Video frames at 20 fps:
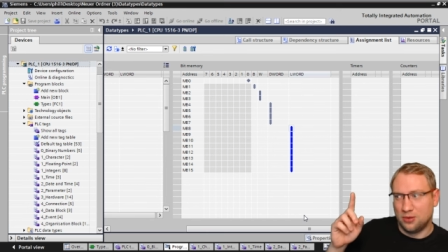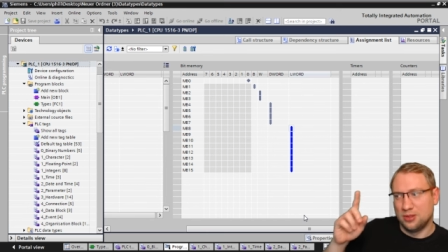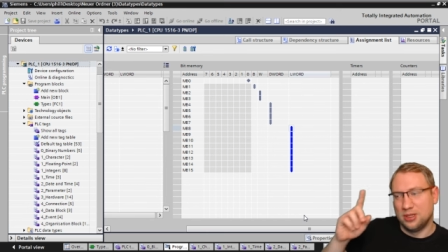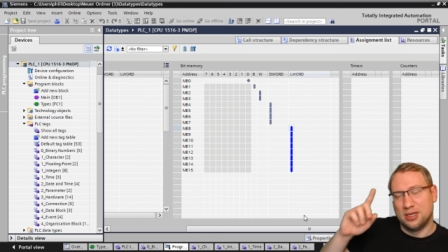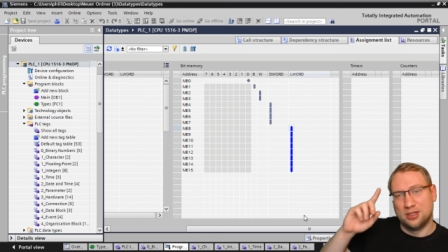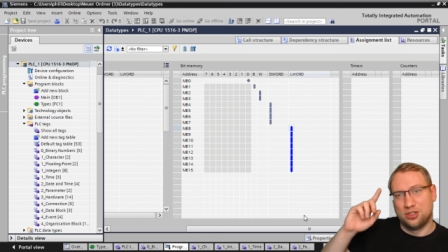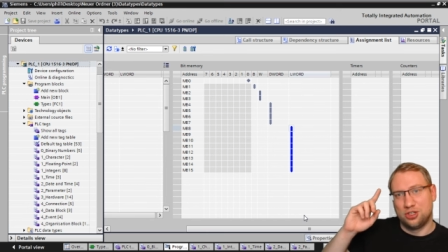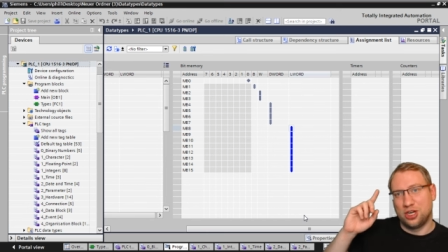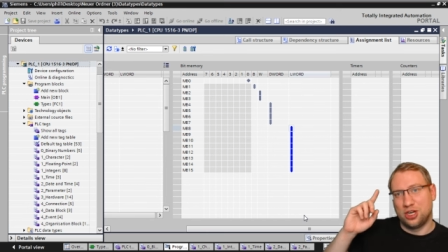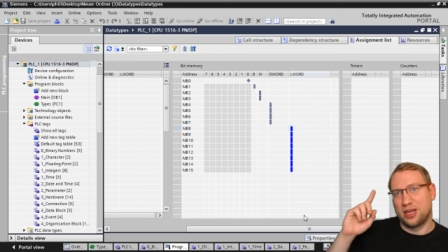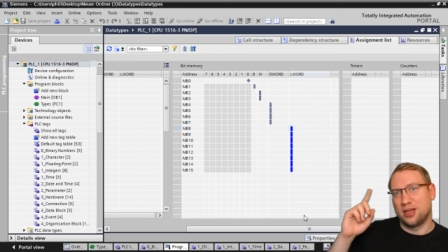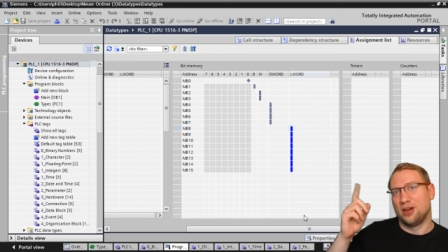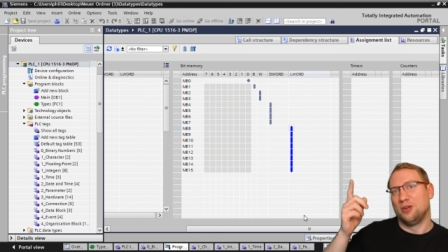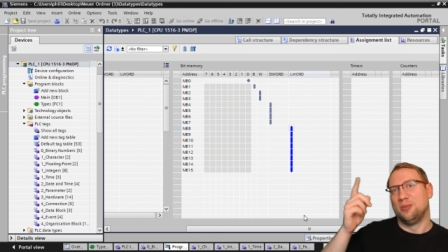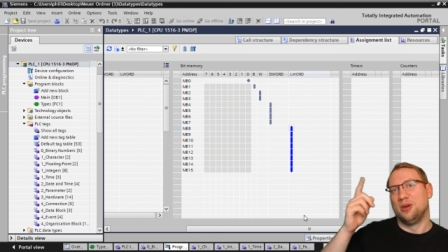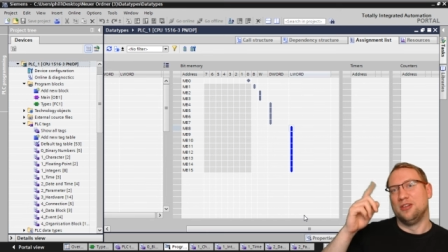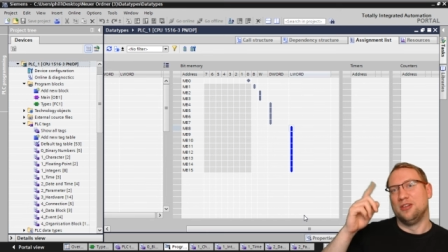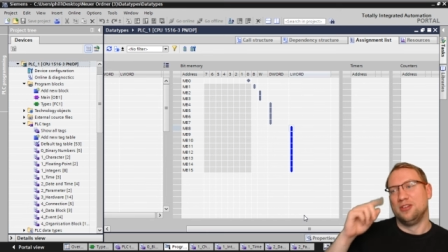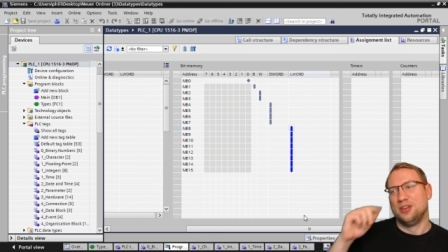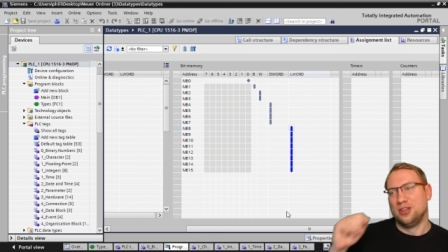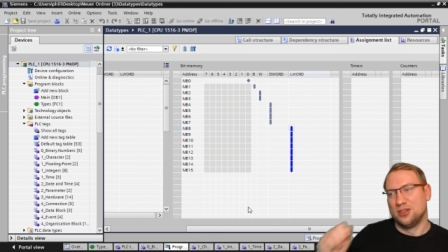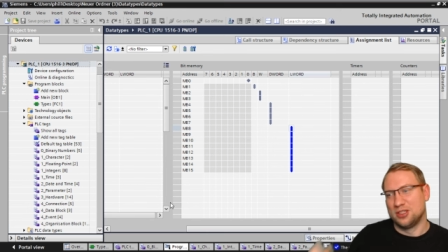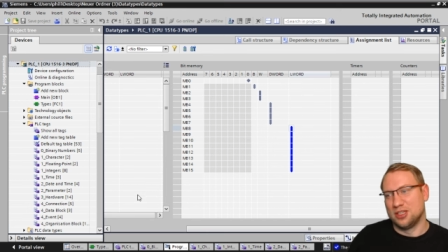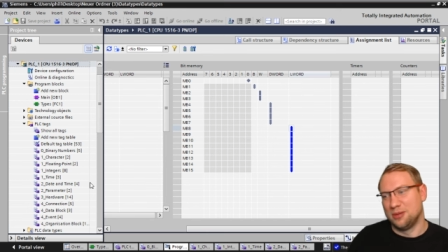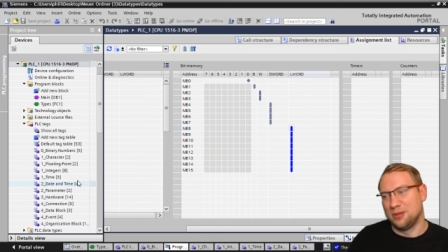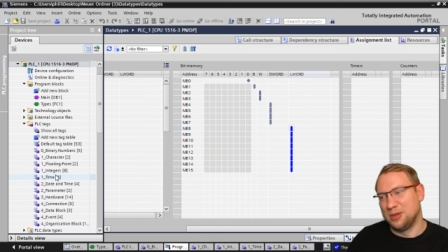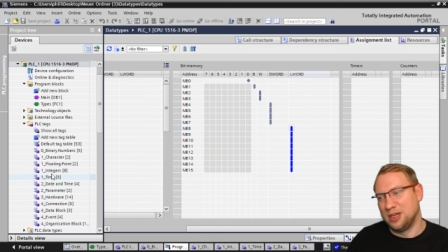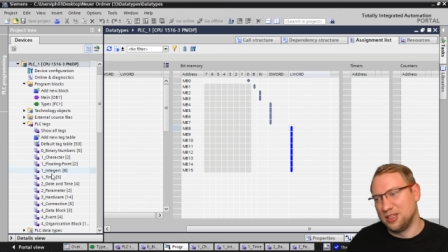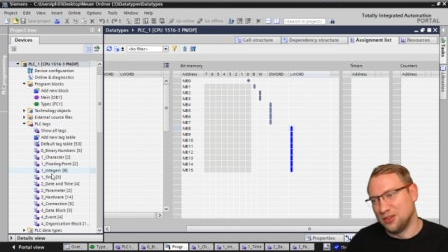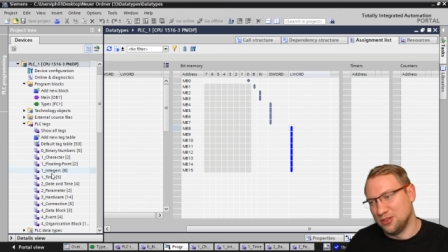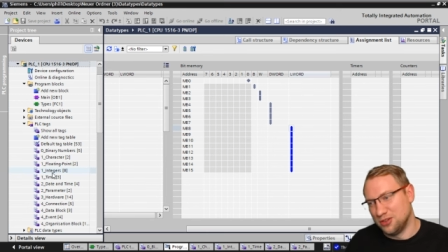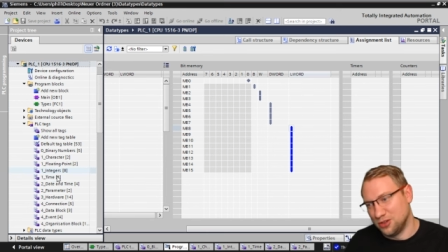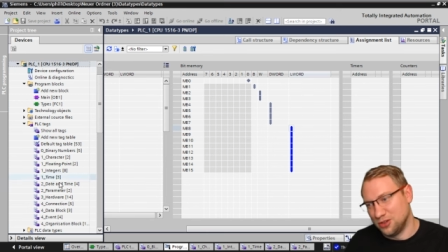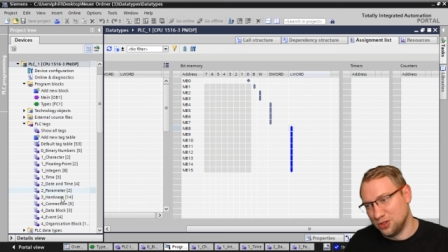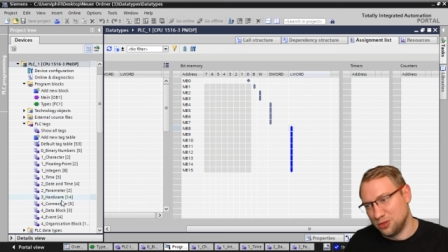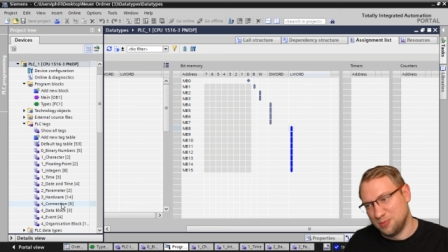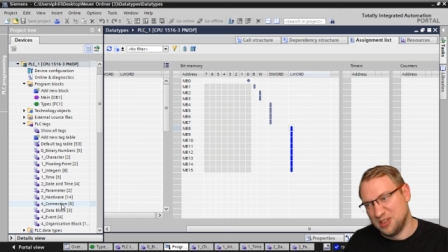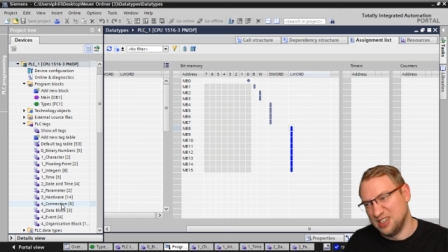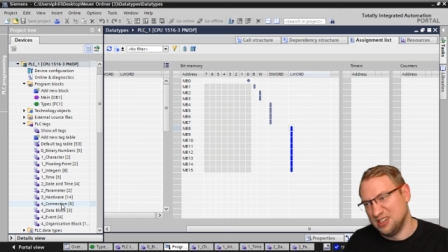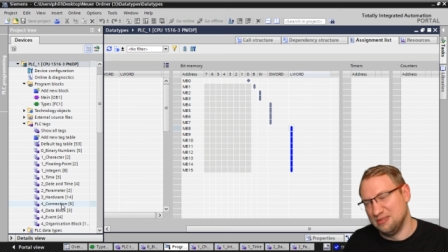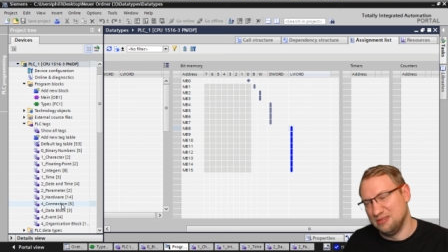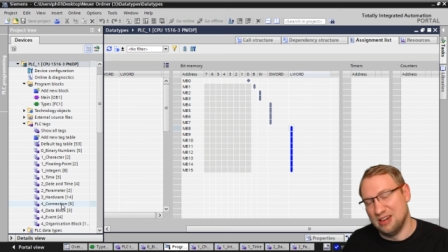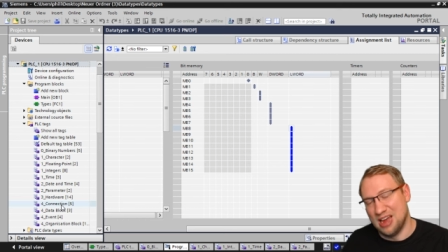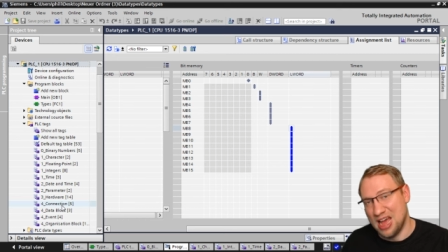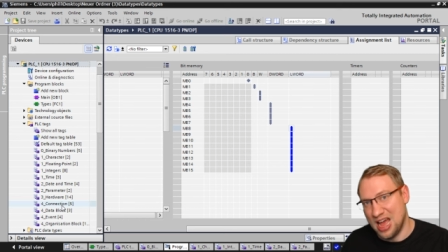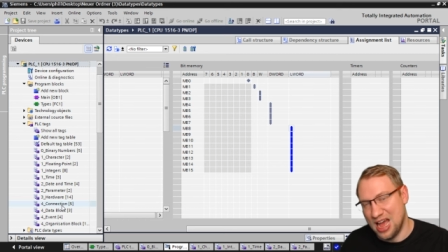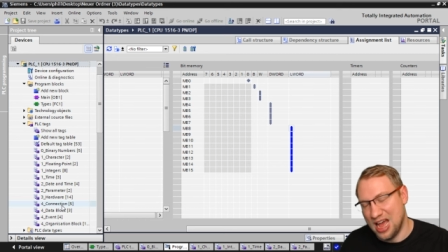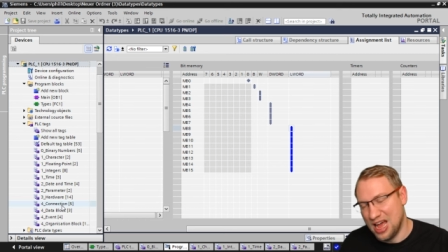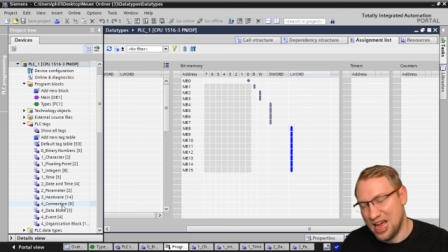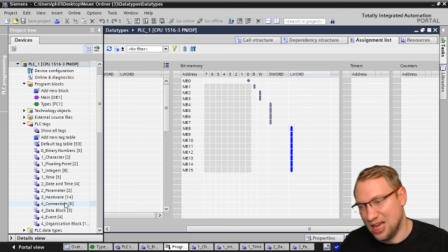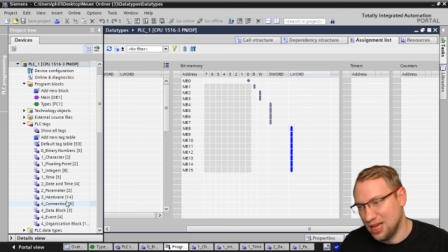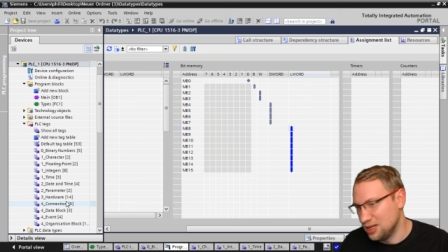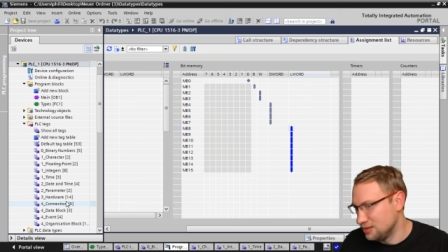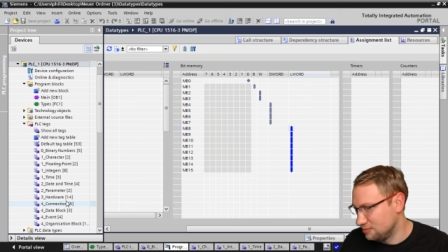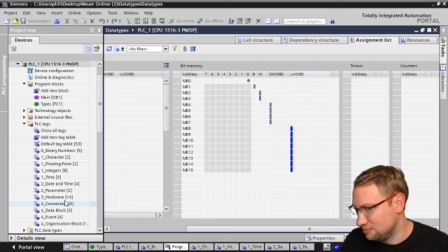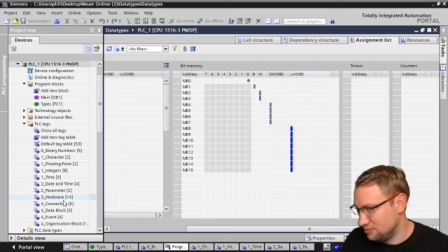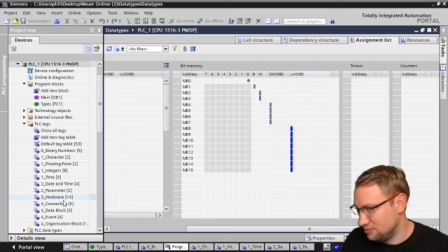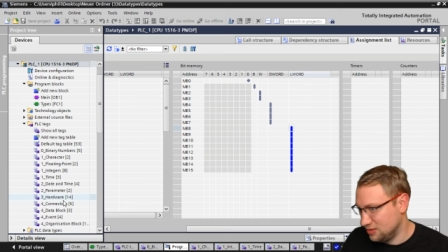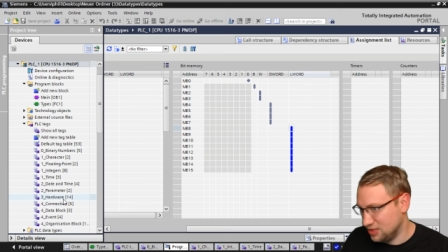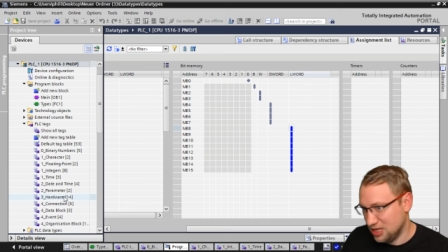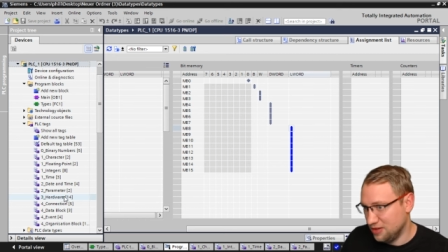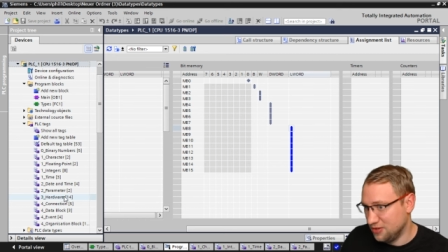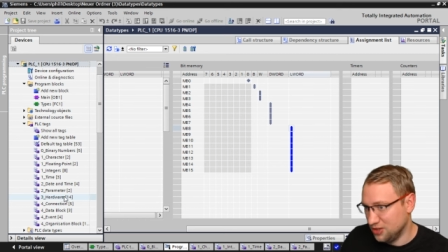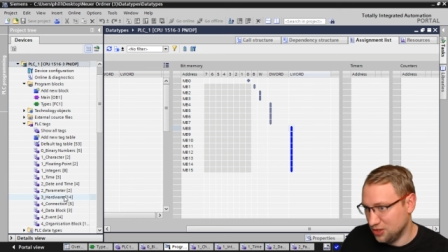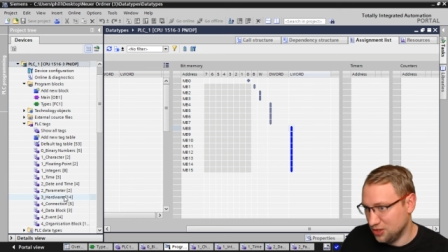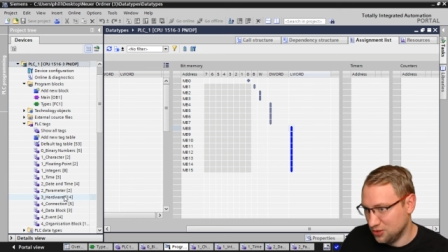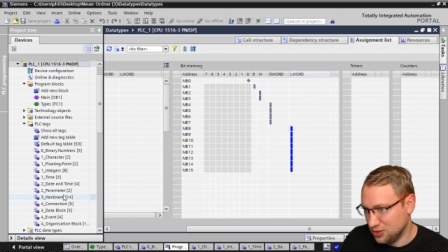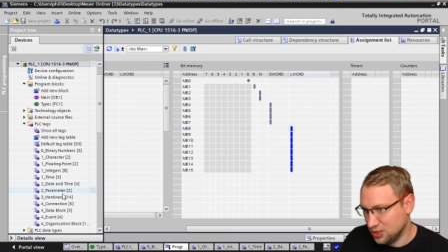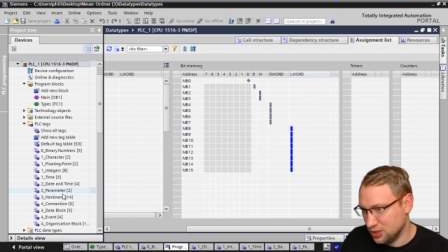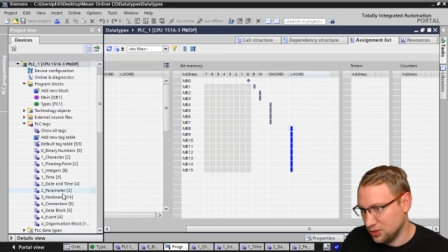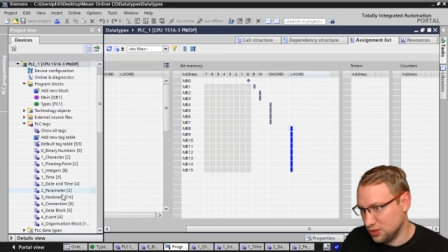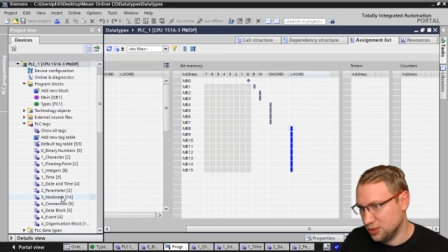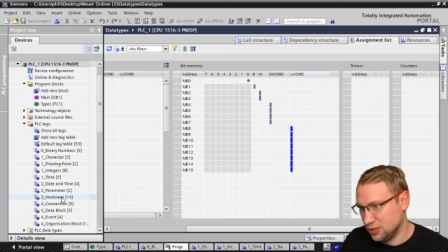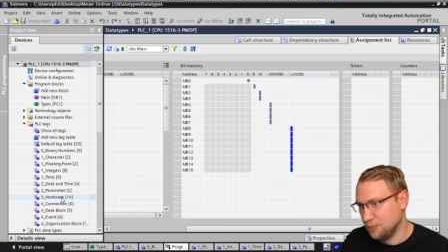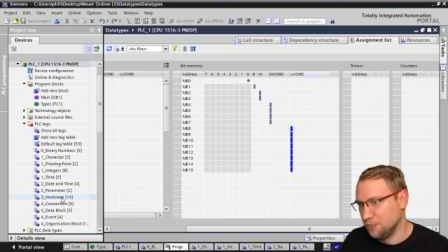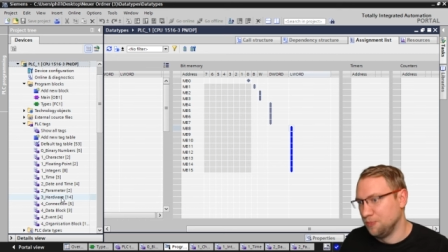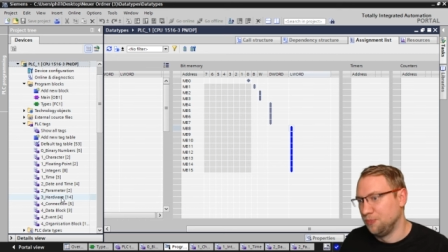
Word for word: then check out my videos I made on those, but nah, never use those.